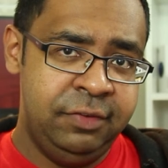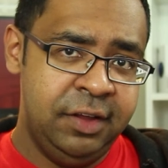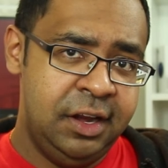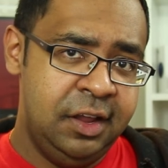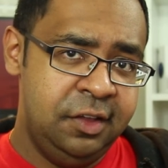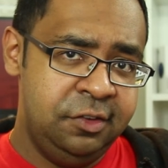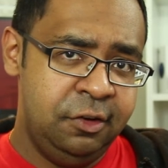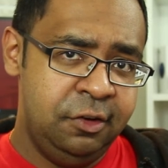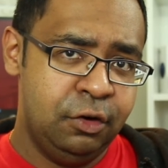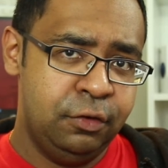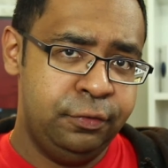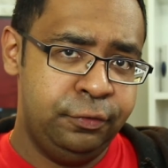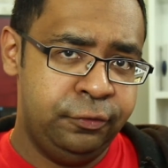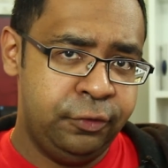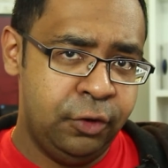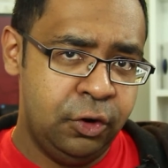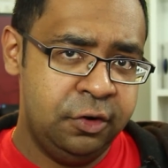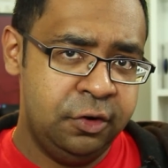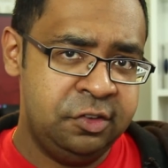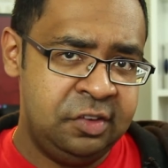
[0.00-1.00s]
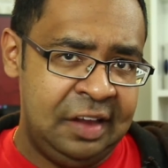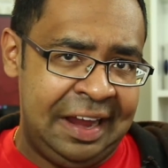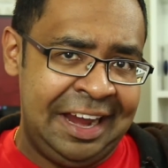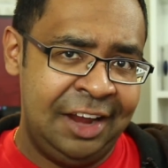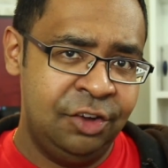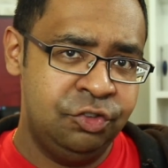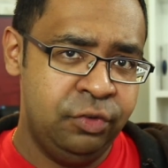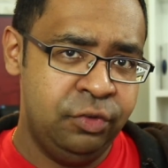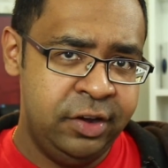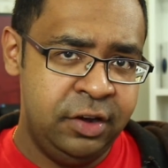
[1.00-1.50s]
it is your first
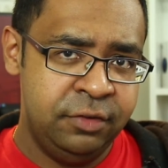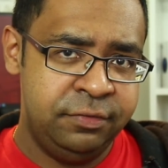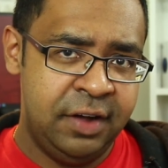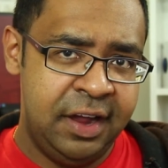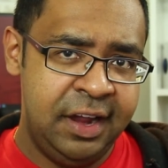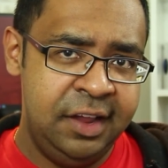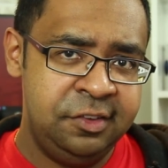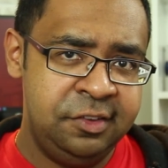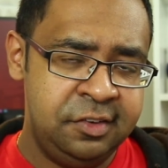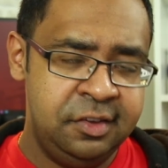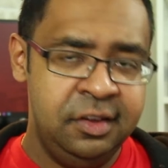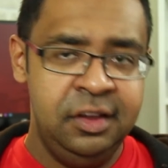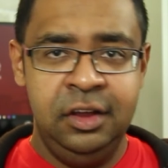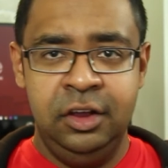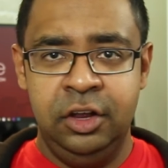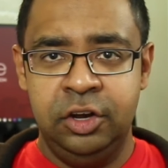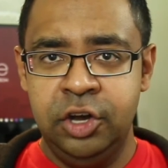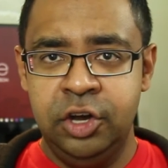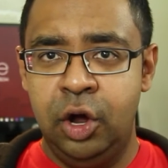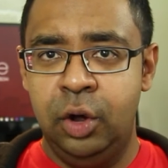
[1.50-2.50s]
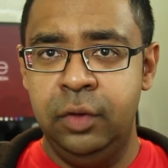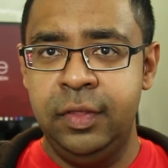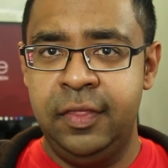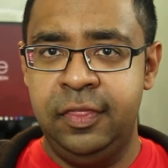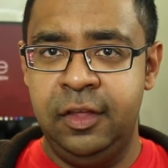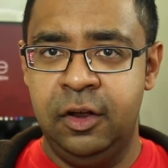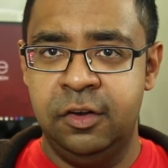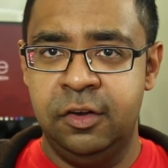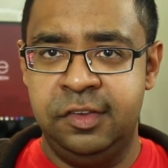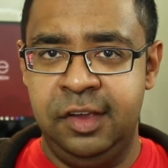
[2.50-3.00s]
Android device, know that
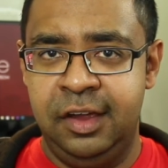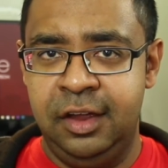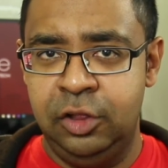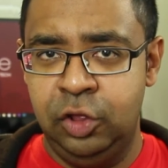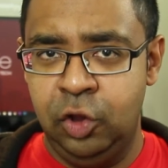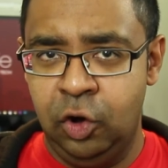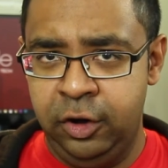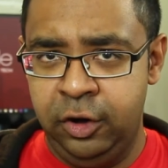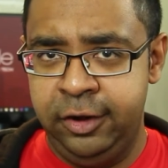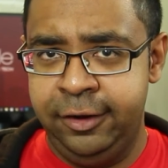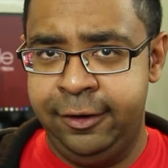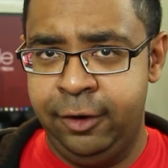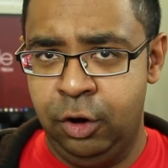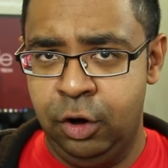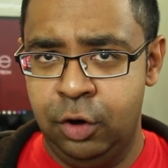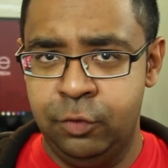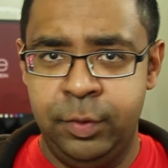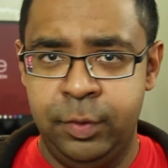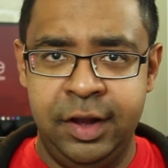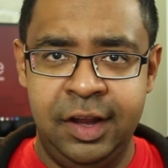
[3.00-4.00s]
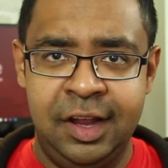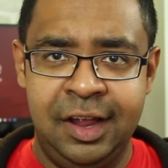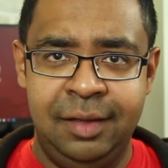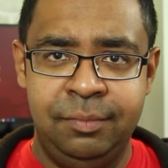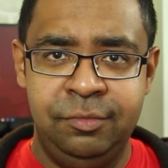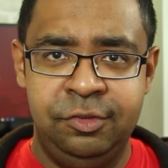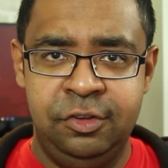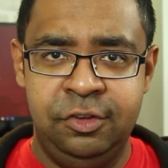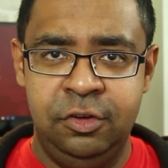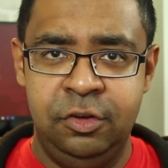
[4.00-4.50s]
there's a learning curve when it
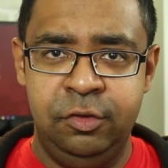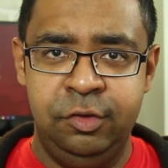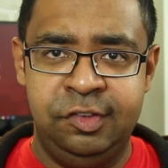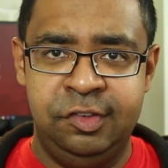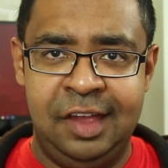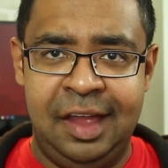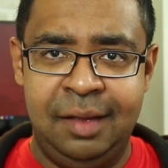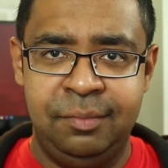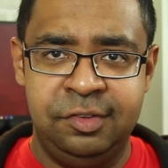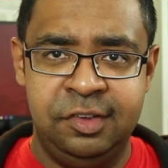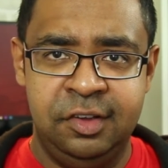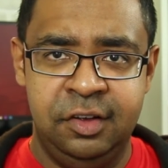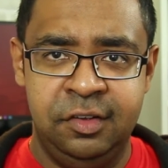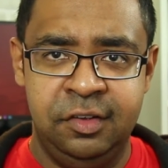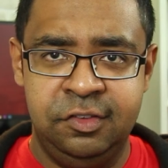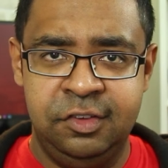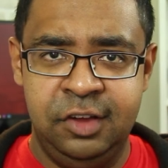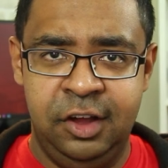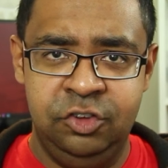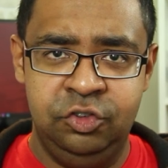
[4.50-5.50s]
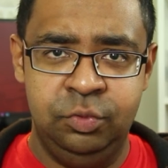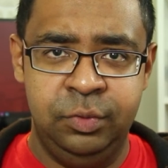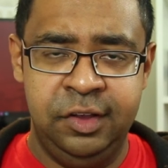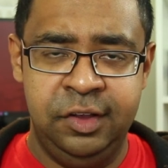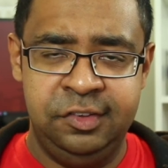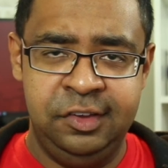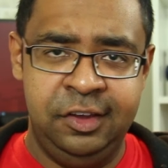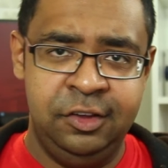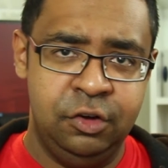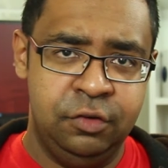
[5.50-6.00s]
comes to Samsung's
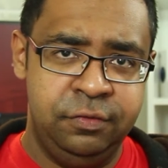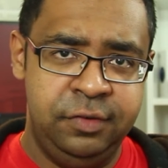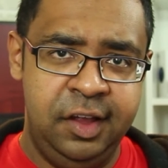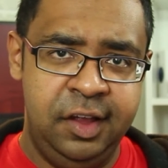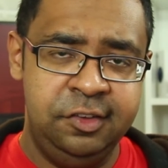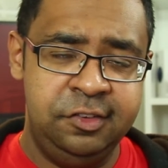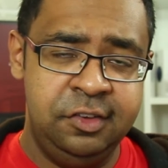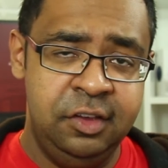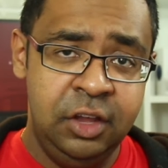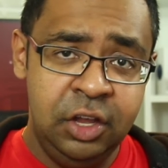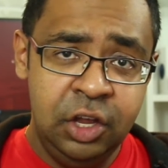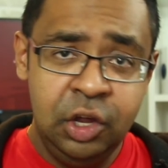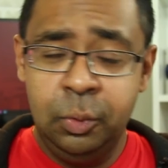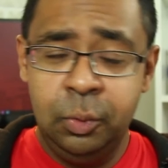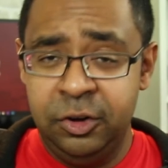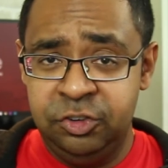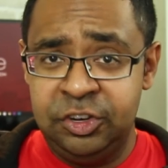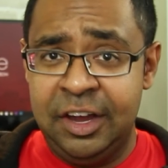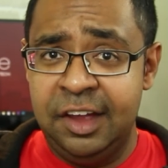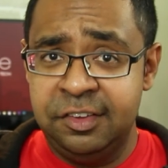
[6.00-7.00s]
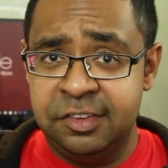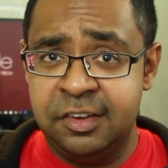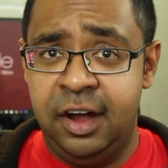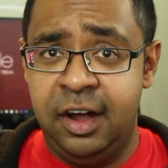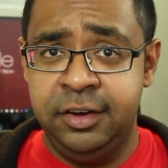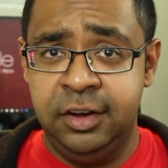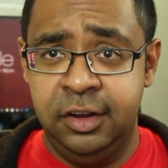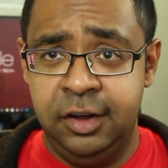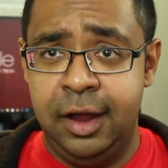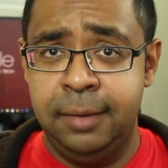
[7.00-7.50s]
TouchWiz interface, which has
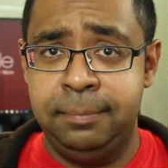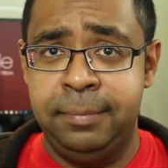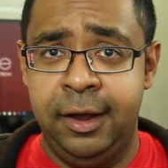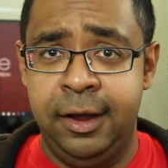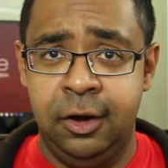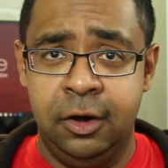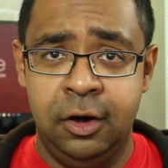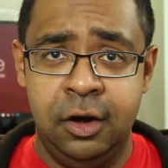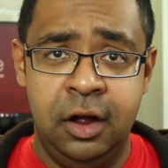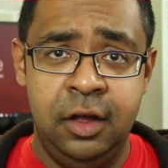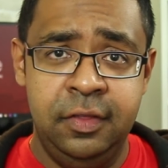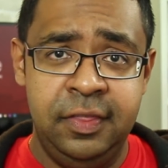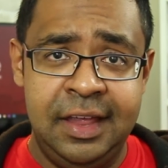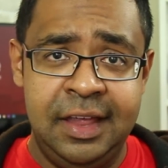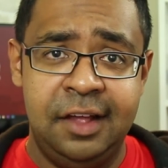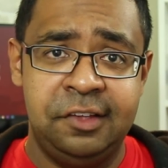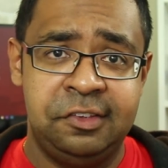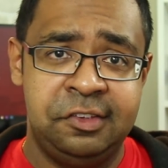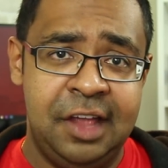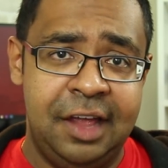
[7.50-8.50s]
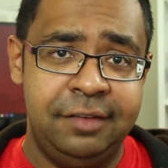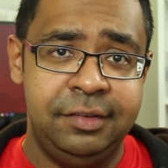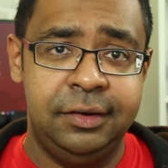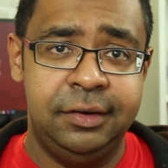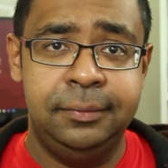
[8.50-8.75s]
gotten a lot better on the S7.